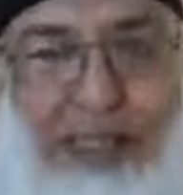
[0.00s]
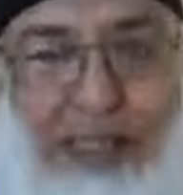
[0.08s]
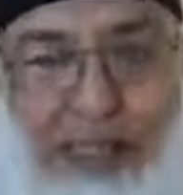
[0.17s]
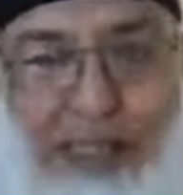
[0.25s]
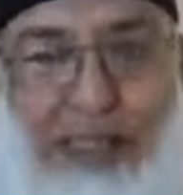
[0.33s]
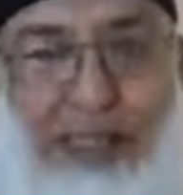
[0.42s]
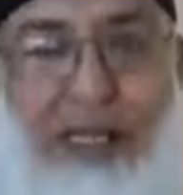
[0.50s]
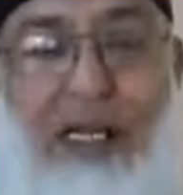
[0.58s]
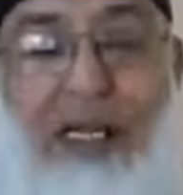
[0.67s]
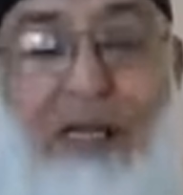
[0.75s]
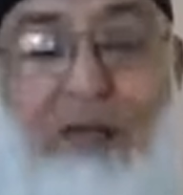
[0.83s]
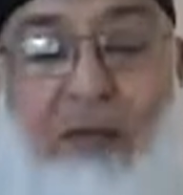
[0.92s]
in the air.
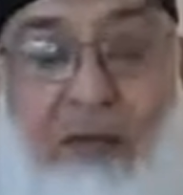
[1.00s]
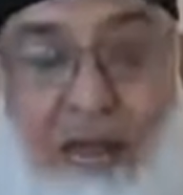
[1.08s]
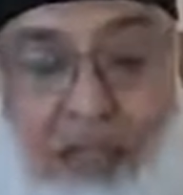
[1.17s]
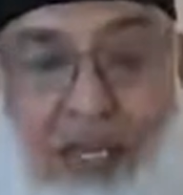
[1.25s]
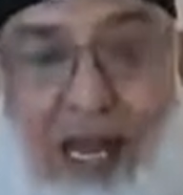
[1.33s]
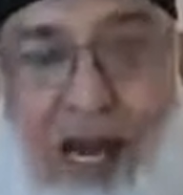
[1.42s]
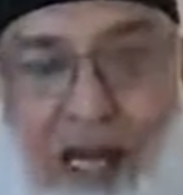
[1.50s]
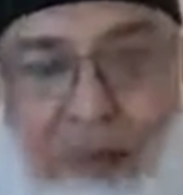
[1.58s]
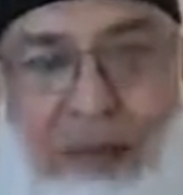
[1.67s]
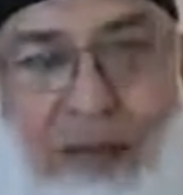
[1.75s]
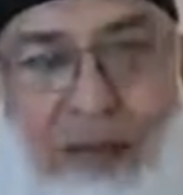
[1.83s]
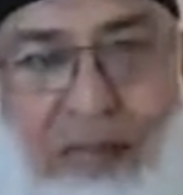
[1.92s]
For that
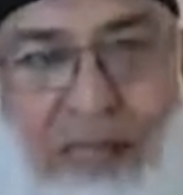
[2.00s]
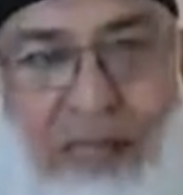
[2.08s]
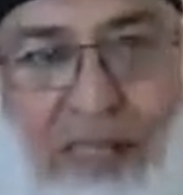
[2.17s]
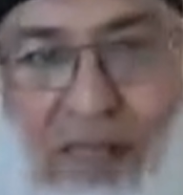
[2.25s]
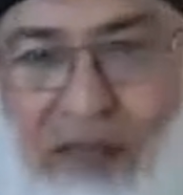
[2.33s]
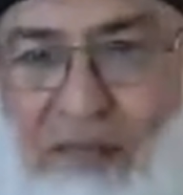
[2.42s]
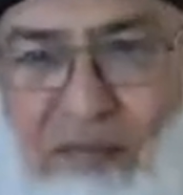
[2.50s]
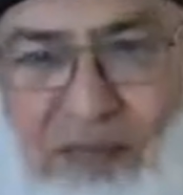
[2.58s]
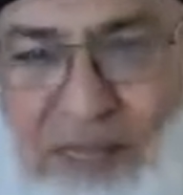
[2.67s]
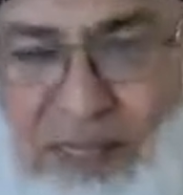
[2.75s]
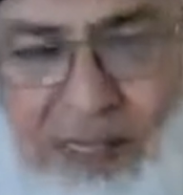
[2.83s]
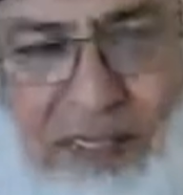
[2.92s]
purpose,
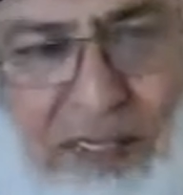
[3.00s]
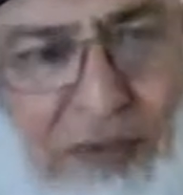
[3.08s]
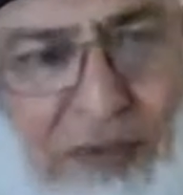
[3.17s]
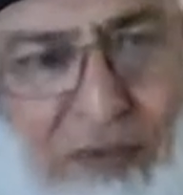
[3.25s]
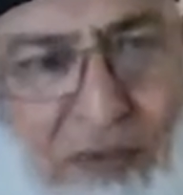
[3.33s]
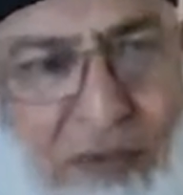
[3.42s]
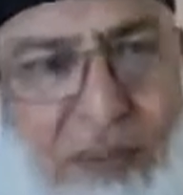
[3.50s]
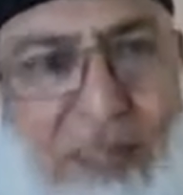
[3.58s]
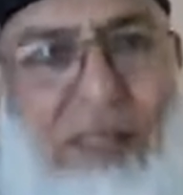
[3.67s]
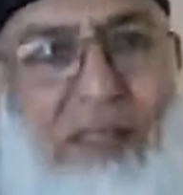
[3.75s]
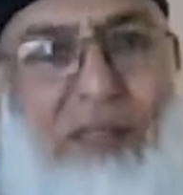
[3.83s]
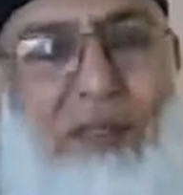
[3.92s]
every dirty
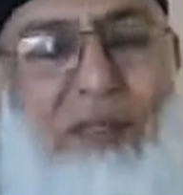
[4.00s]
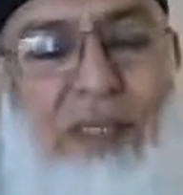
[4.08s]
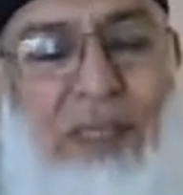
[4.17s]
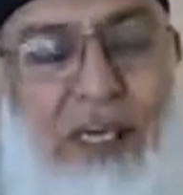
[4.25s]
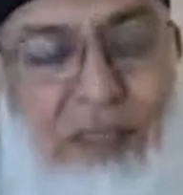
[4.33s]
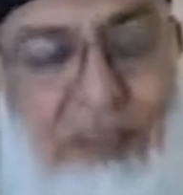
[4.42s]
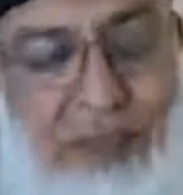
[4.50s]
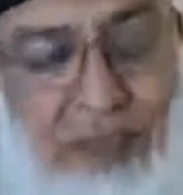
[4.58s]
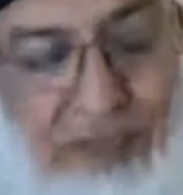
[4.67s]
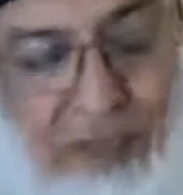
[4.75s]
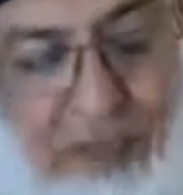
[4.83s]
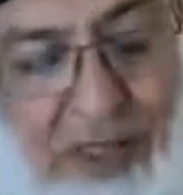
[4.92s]
water should not be
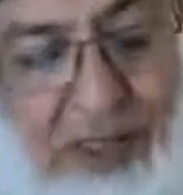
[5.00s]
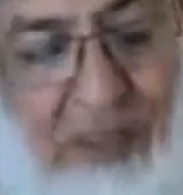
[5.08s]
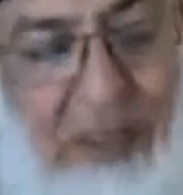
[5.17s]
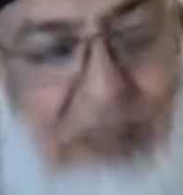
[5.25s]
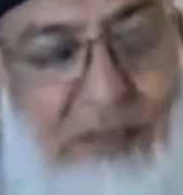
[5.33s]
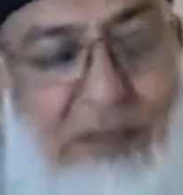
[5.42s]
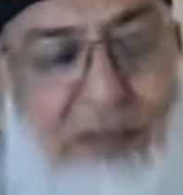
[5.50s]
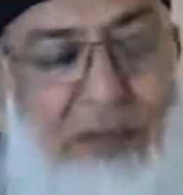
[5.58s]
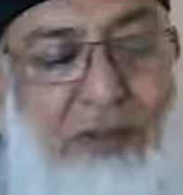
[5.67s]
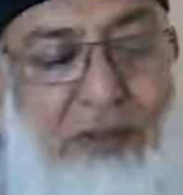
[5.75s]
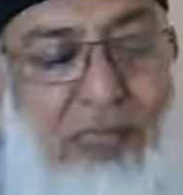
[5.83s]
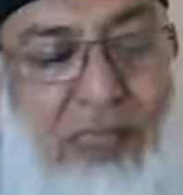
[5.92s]
used, shall not be
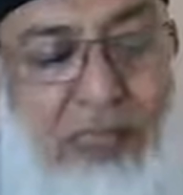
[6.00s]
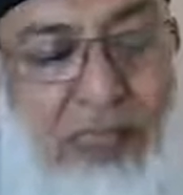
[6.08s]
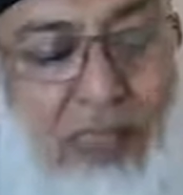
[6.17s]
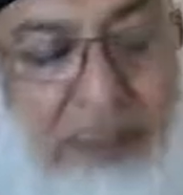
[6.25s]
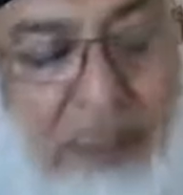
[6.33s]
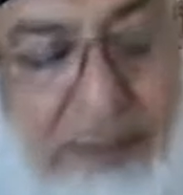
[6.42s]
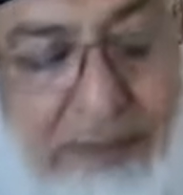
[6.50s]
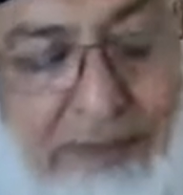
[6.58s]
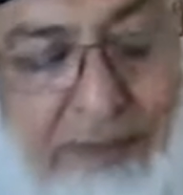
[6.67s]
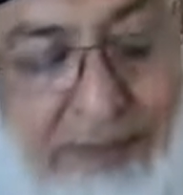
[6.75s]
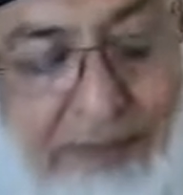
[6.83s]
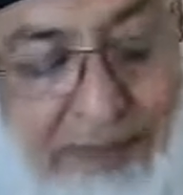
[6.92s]
used. And Section
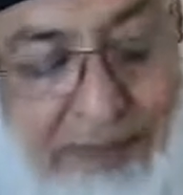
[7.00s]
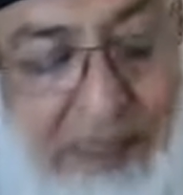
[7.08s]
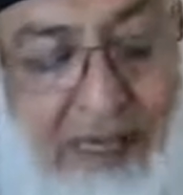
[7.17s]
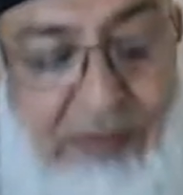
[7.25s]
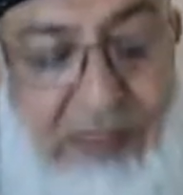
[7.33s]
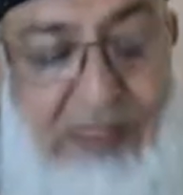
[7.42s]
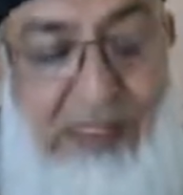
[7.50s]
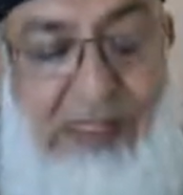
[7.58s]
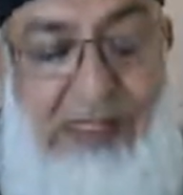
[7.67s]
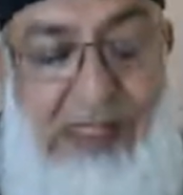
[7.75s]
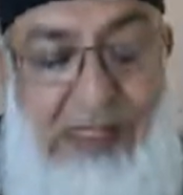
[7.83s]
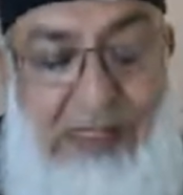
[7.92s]
17
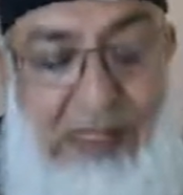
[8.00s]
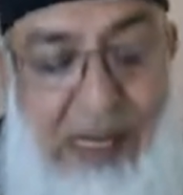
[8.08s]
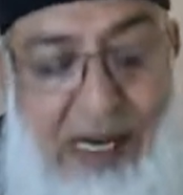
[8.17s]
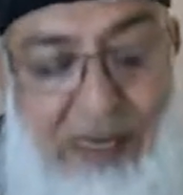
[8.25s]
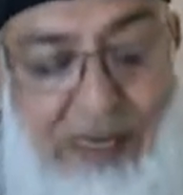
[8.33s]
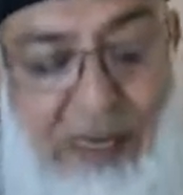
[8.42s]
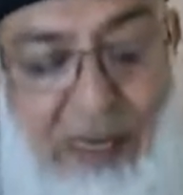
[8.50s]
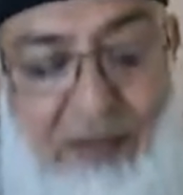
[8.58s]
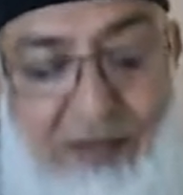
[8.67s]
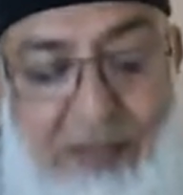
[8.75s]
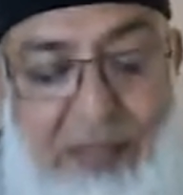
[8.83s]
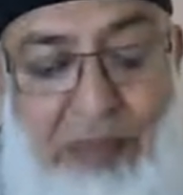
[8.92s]
says that
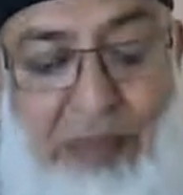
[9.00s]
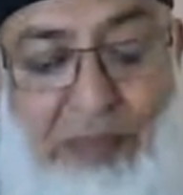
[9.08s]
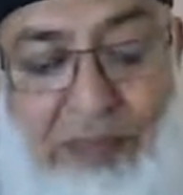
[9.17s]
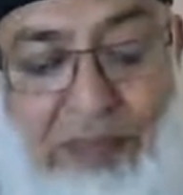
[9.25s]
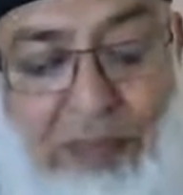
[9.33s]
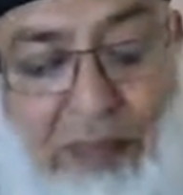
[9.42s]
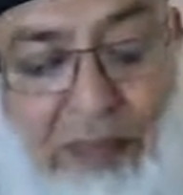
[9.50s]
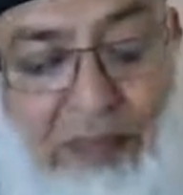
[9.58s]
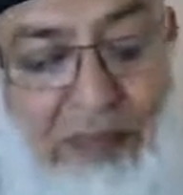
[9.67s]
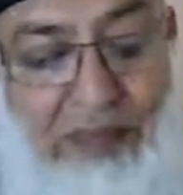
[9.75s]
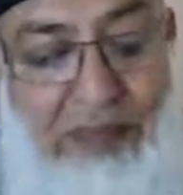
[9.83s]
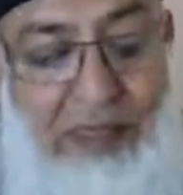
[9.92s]
for the purpose,
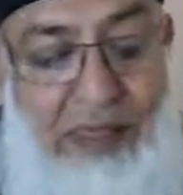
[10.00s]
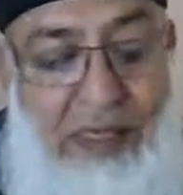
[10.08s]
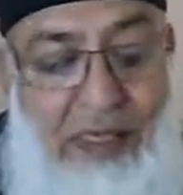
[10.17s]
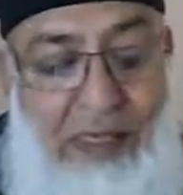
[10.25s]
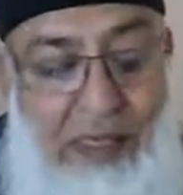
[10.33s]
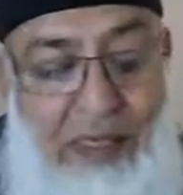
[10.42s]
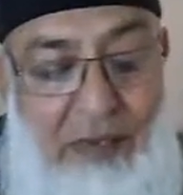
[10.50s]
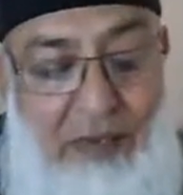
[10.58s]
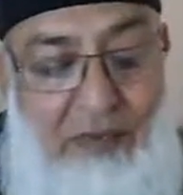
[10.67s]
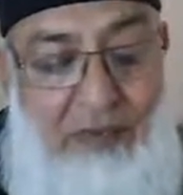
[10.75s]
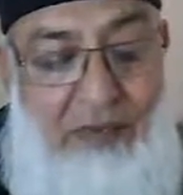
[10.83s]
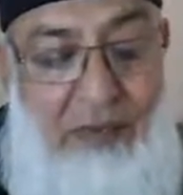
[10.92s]
you see, the
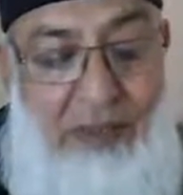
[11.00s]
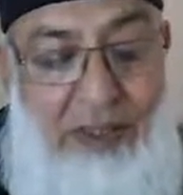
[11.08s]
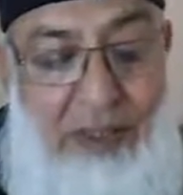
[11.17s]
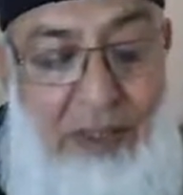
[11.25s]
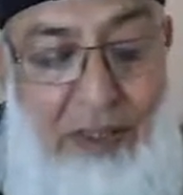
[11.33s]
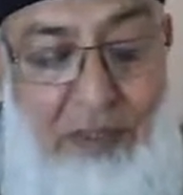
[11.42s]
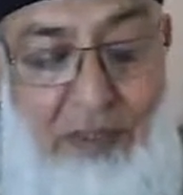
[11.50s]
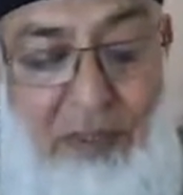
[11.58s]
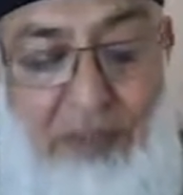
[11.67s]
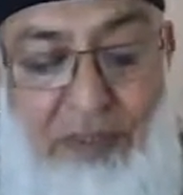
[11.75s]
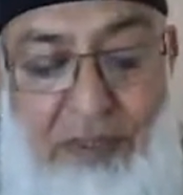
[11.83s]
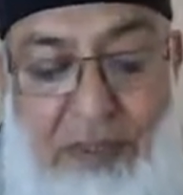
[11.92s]
water
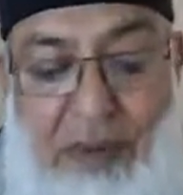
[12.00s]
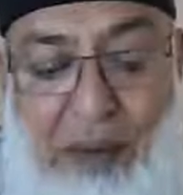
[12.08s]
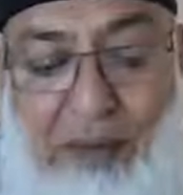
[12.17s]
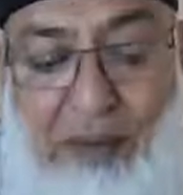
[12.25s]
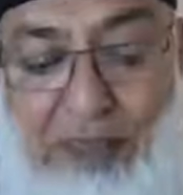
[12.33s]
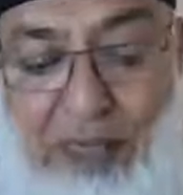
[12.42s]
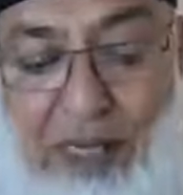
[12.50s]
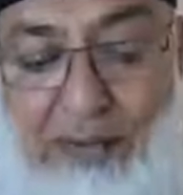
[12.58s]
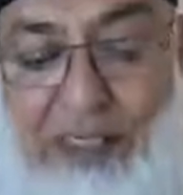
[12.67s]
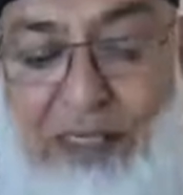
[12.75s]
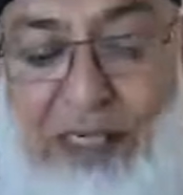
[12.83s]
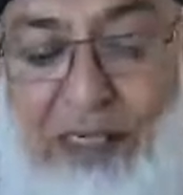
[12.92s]
used for the purpose shall
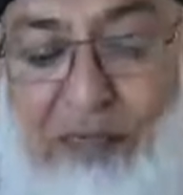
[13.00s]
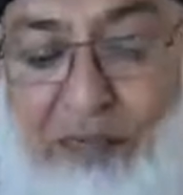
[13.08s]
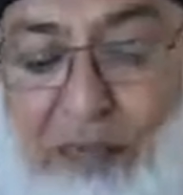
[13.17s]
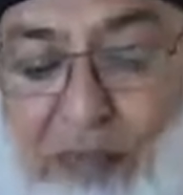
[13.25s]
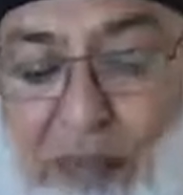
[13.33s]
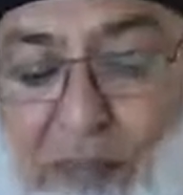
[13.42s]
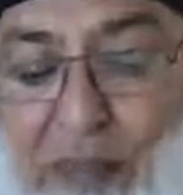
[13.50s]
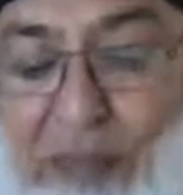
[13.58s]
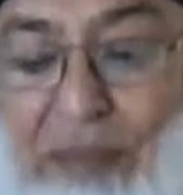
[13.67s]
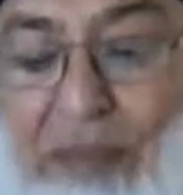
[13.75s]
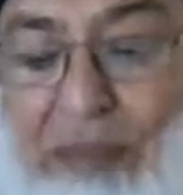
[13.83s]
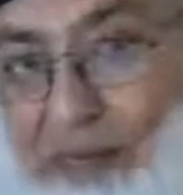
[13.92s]
be taken from a
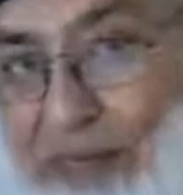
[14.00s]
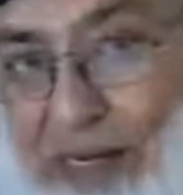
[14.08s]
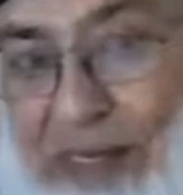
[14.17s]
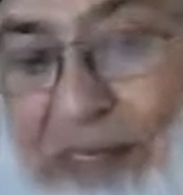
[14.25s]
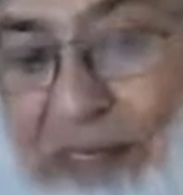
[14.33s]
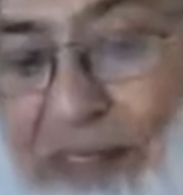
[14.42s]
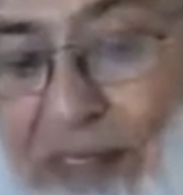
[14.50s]
public supply